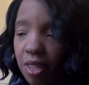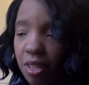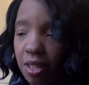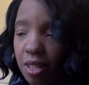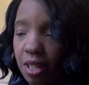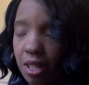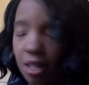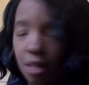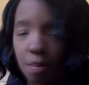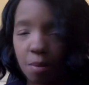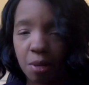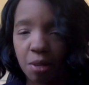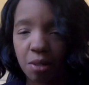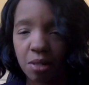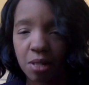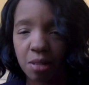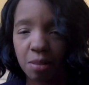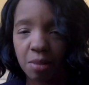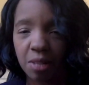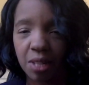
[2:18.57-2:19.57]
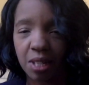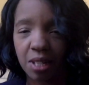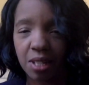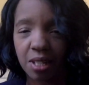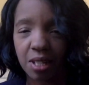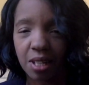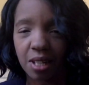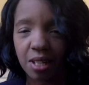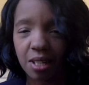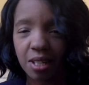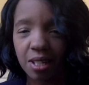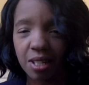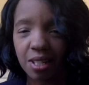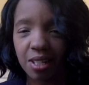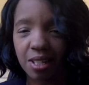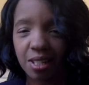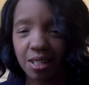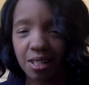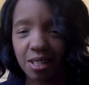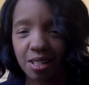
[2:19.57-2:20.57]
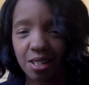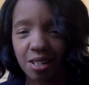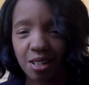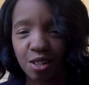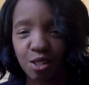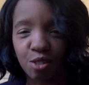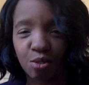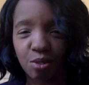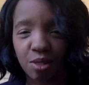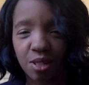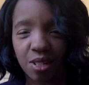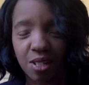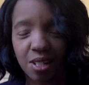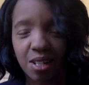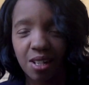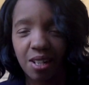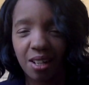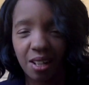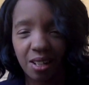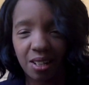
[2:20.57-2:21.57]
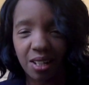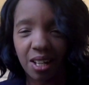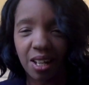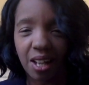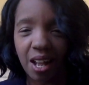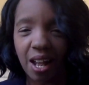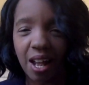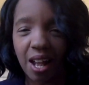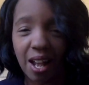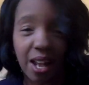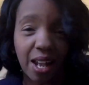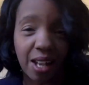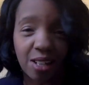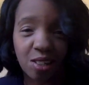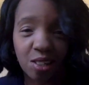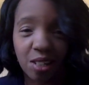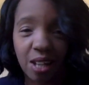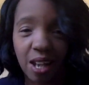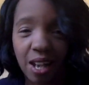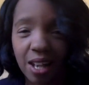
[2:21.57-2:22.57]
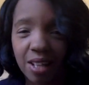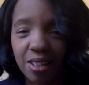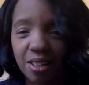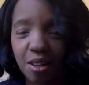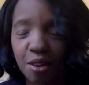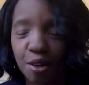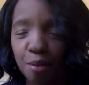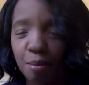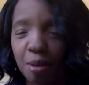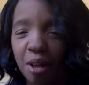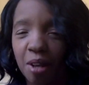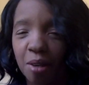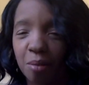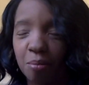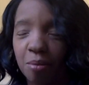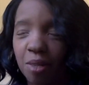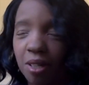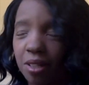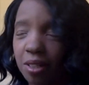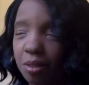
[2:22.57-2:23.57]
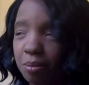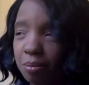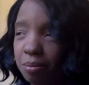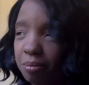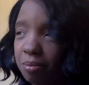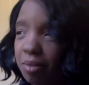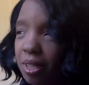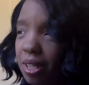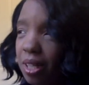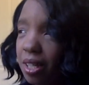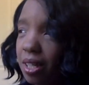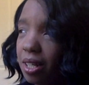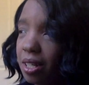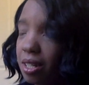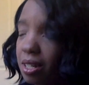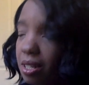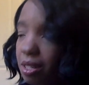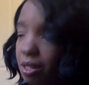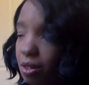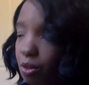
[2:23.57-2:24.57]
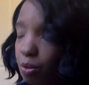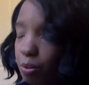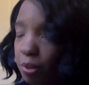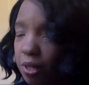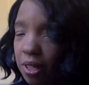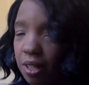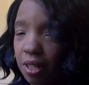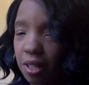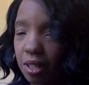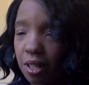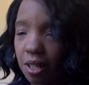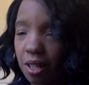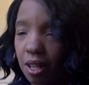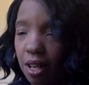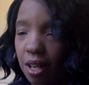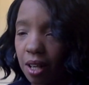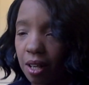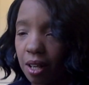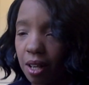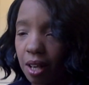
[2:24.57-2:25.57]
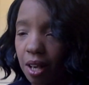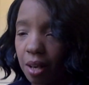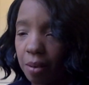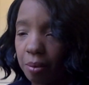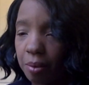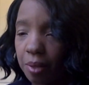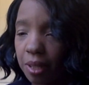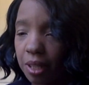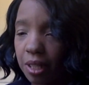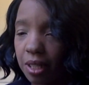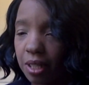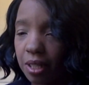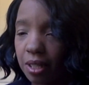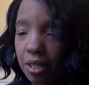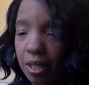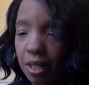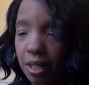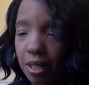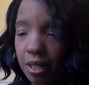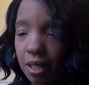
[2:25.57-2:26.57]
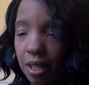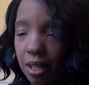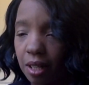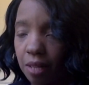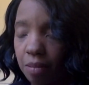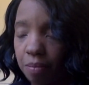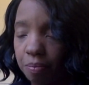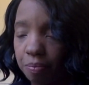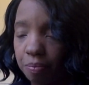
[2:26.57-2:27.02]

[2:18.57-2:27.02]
thinking about some of these ethnicities, these countries that I actually had thought about them. But I really did think that,